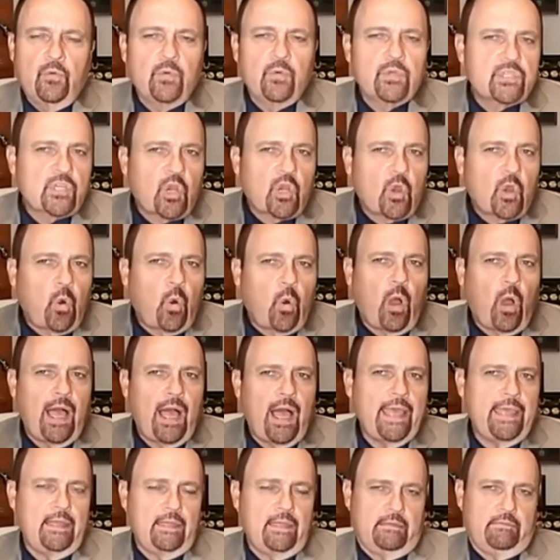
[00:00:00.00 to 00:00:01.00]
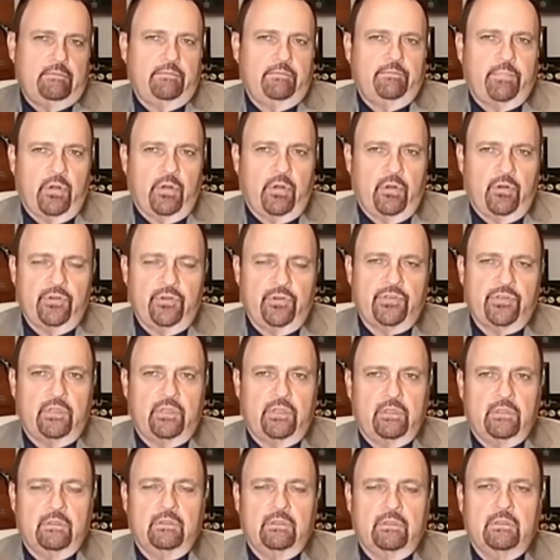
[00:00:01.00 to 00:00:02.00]
who was a quiet
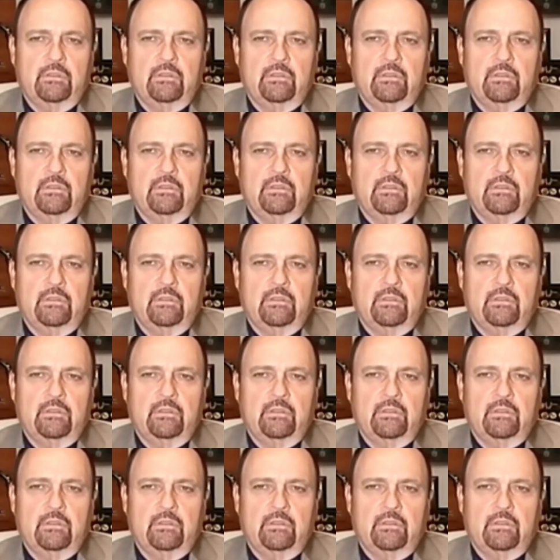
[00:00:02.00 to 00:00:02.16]
person,